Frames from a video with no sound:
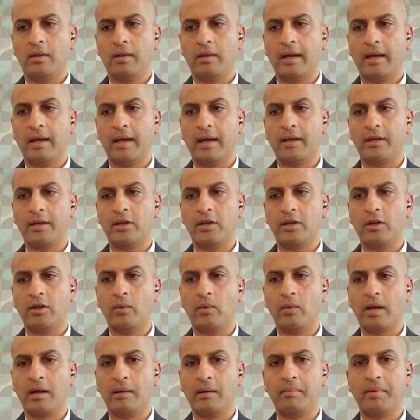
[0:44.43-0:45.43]
that, you know,
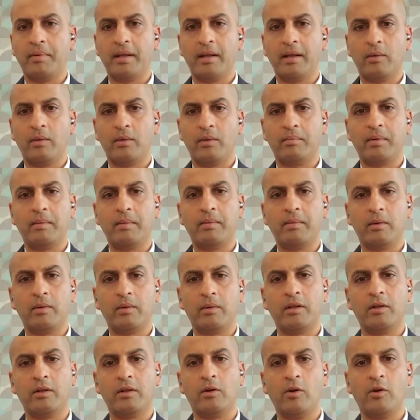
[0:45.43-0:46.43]
we're competing with people
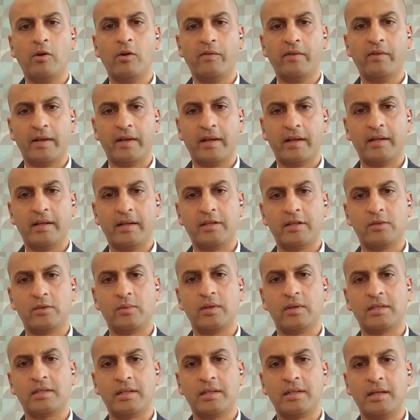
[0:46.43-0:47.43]
with low overheads,
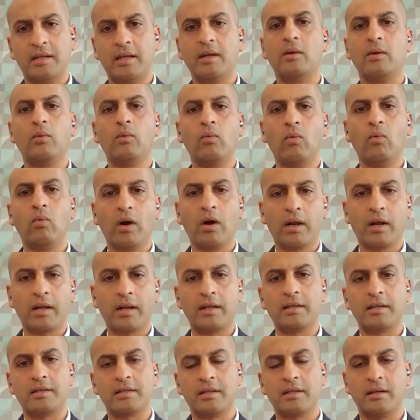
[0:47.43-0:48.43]
we're seeing what
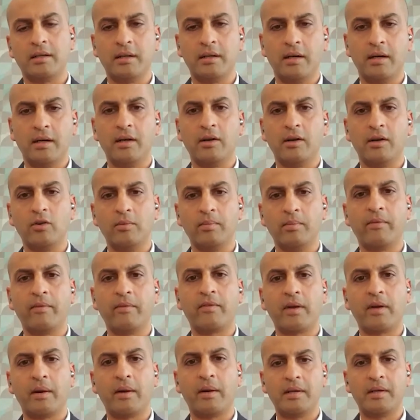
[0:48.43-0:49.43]
as a group of
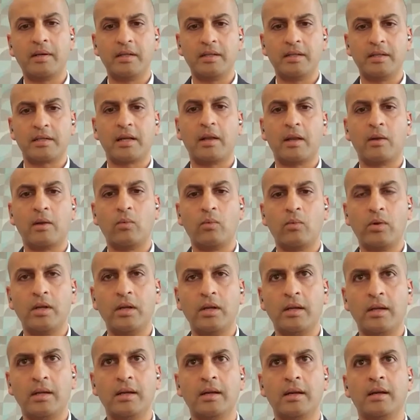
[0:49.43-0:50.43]
companies can
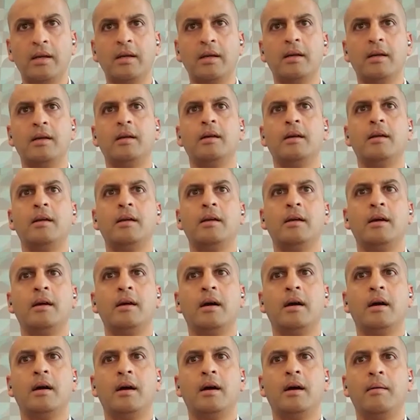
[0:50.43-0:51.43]
we
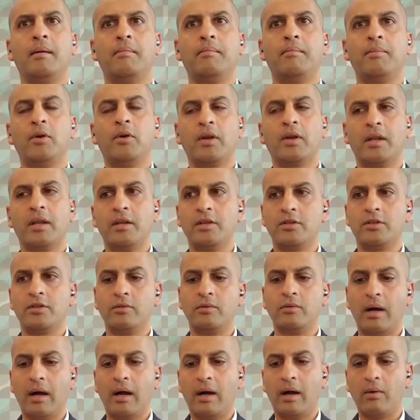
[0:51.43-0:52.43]
put
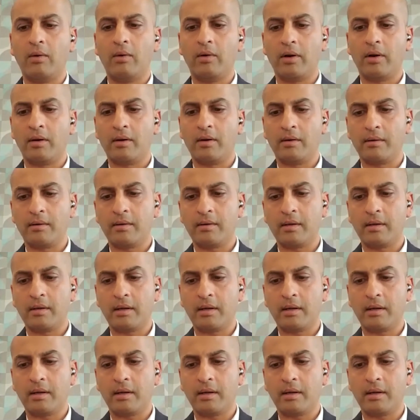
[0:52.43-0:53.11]
into our